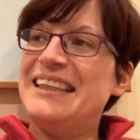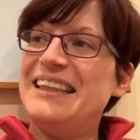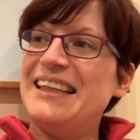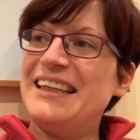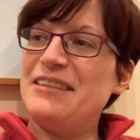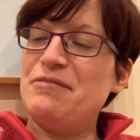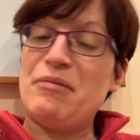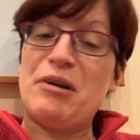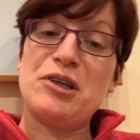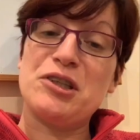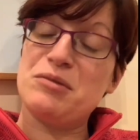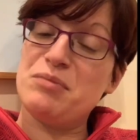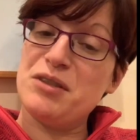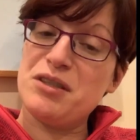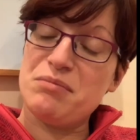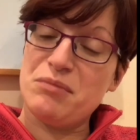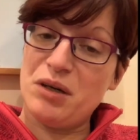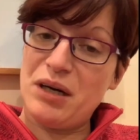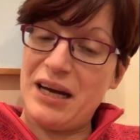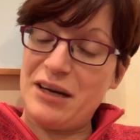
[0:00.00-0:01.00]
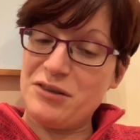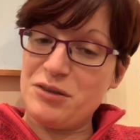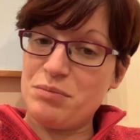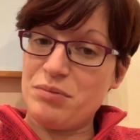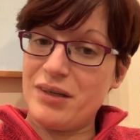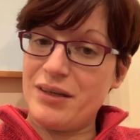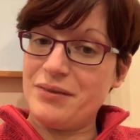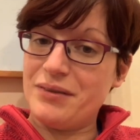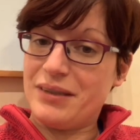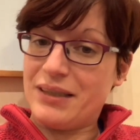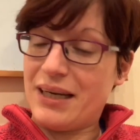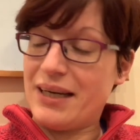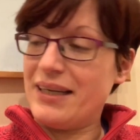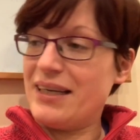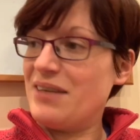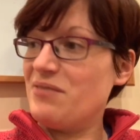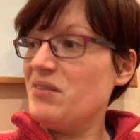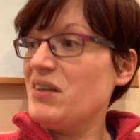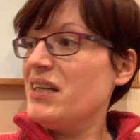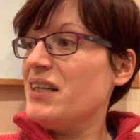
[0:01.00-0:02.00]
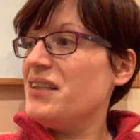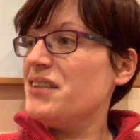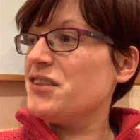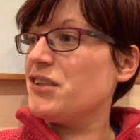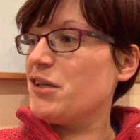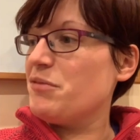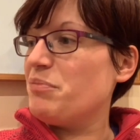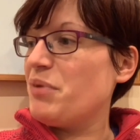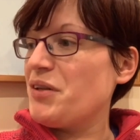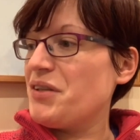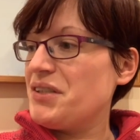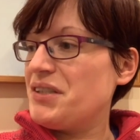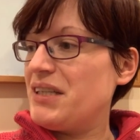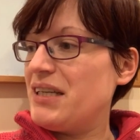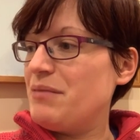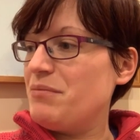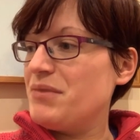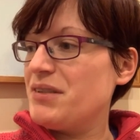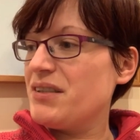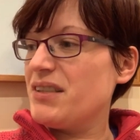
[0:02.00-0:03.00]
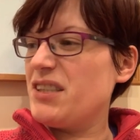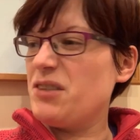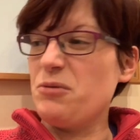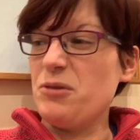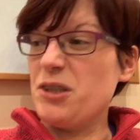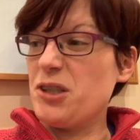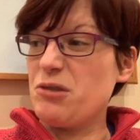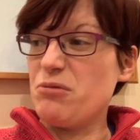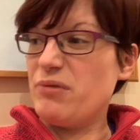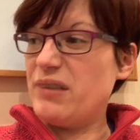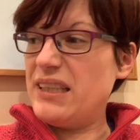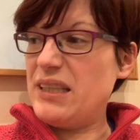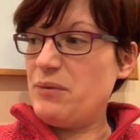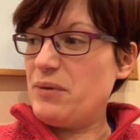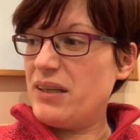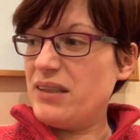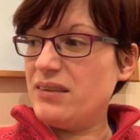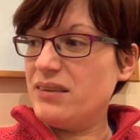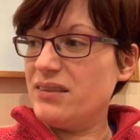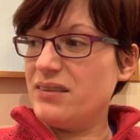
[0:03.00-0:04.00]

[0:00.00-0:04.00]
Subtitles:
And my husband's more house proud than I am, so it bothered him. So this works really well.